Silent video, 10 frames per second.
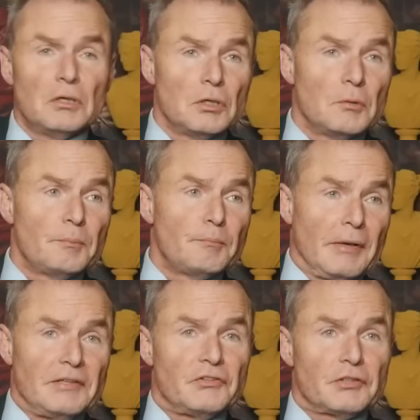uh,
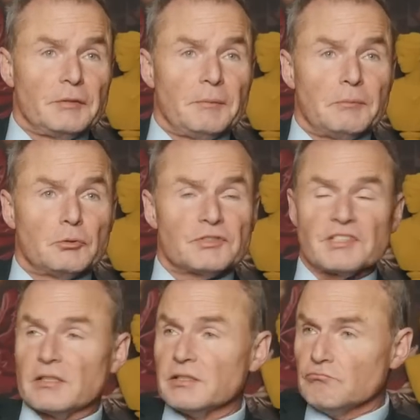basically people could
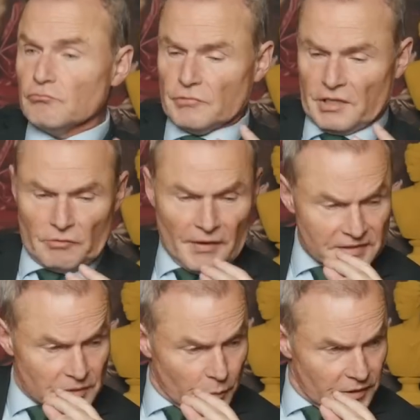suddenly say,
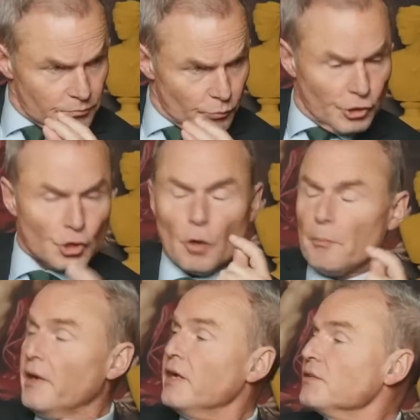that's it, we're not
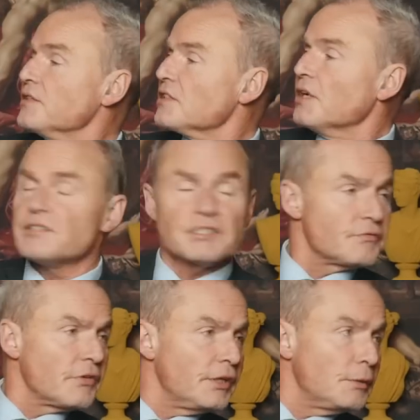paying this license
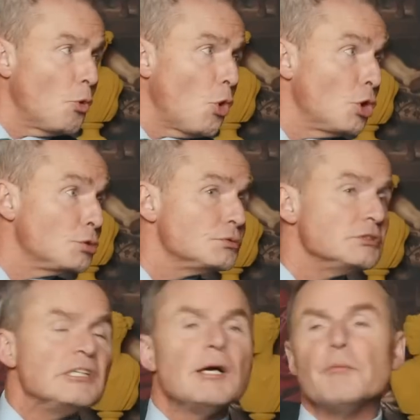mm. fee.
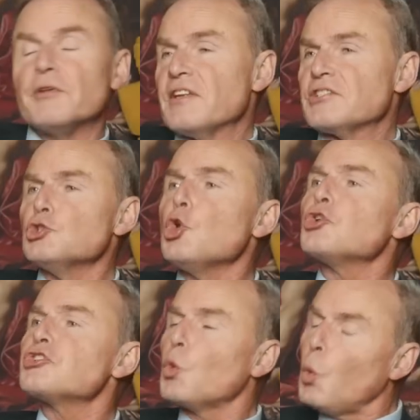Mm. But there's
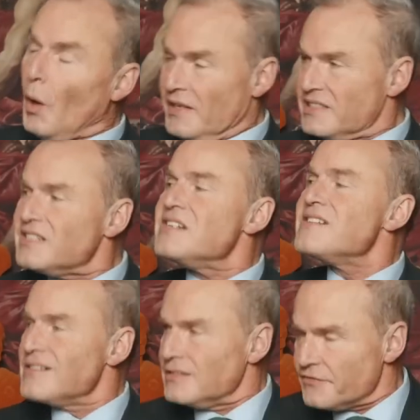not quite
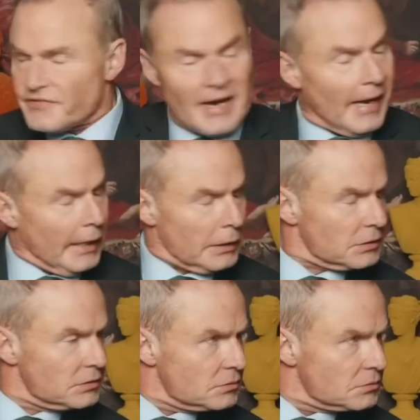enough mm. anger.
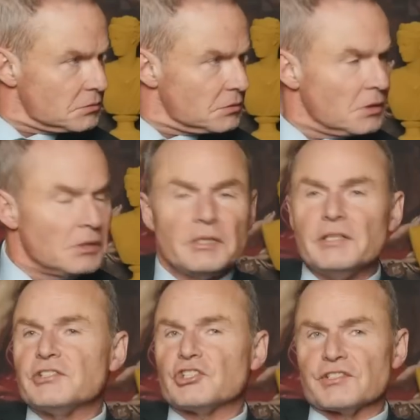Mm.
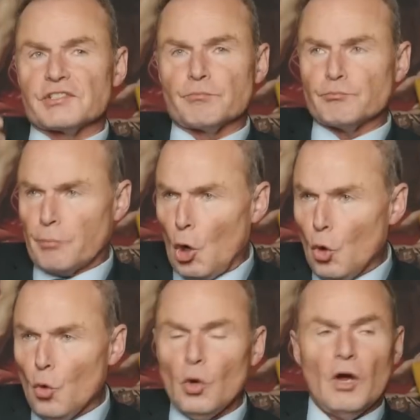It's just
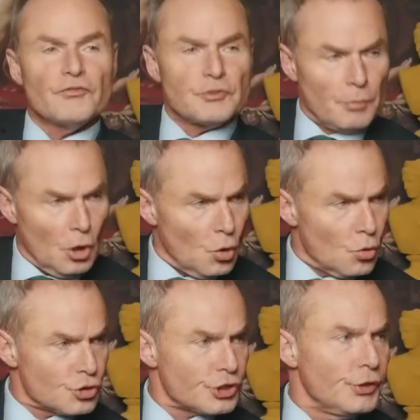poll after
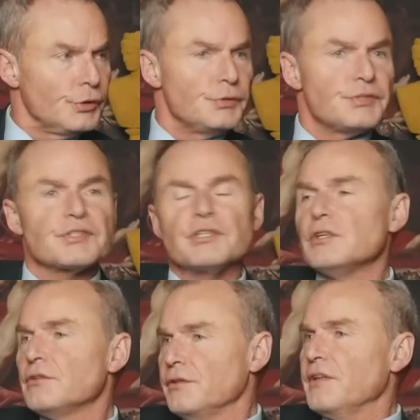poll shows
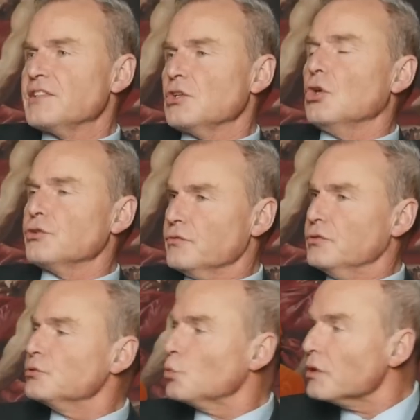that there's a lot of
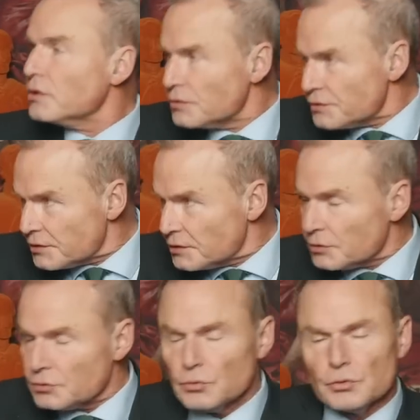goodwill
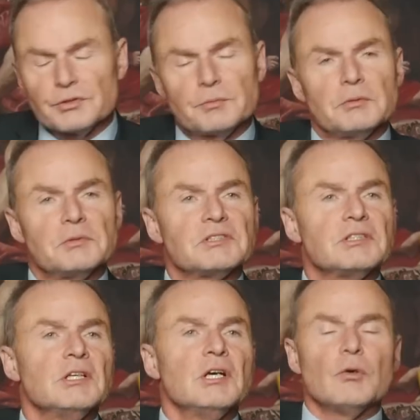still towards mm. B B C.
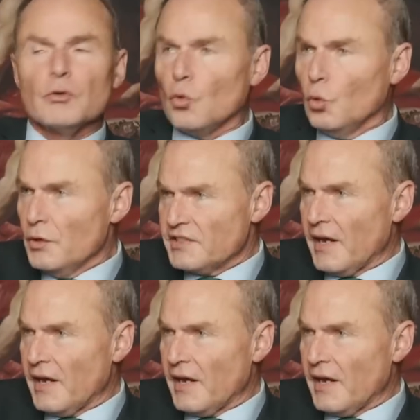We always